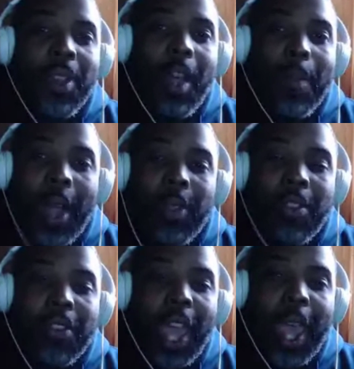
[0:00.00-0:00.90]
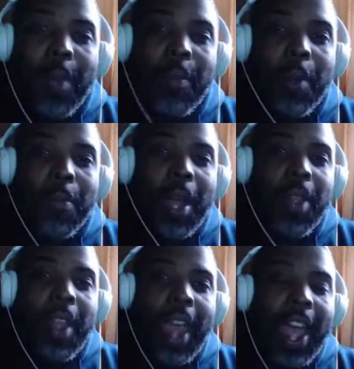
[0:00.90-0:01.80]
about this game,
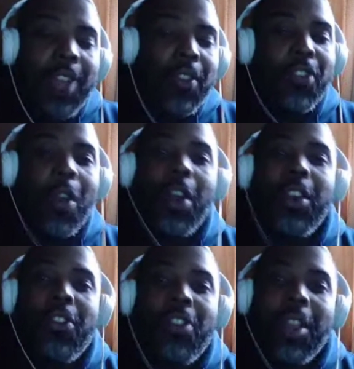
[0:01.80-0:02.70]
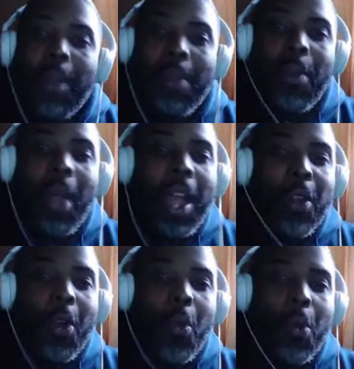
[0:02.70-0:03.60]
but as I started to see a lot of people I
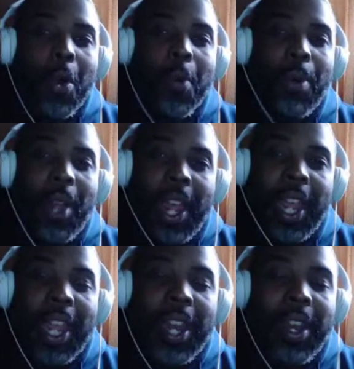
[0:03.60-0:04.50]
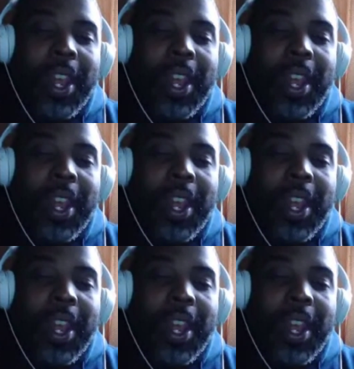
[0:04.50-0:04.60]
know were playing it,